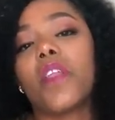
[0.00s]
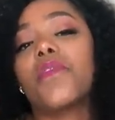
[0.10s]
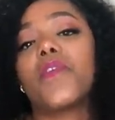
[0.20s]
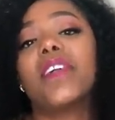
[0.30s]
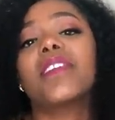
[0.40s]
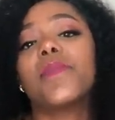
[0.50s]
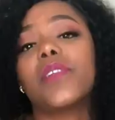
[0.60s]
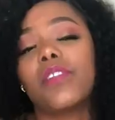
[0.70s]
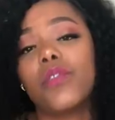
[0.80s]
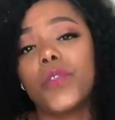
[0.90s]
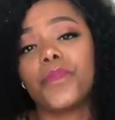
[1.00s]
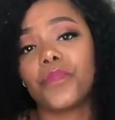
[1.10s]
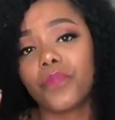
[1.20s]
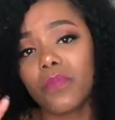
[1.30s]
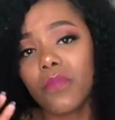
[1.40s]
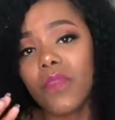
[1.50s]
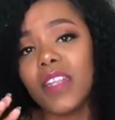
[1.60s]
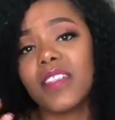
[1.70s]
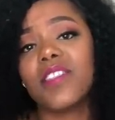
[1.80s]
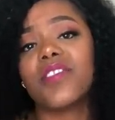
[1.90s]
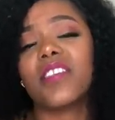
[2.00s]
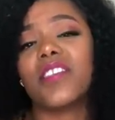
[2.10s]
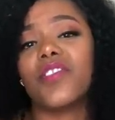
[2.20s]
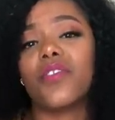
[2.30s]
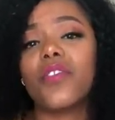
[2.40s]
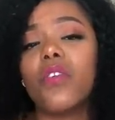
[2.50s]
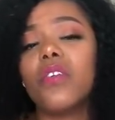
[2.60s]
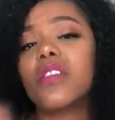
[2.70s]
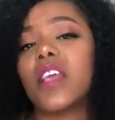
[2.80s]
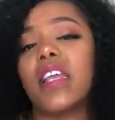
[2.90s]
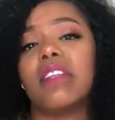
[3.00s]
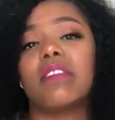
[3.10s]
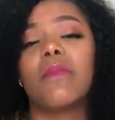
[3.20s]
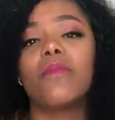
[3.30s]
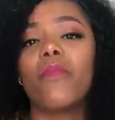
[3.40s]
If you find somebody who is interested in your growth and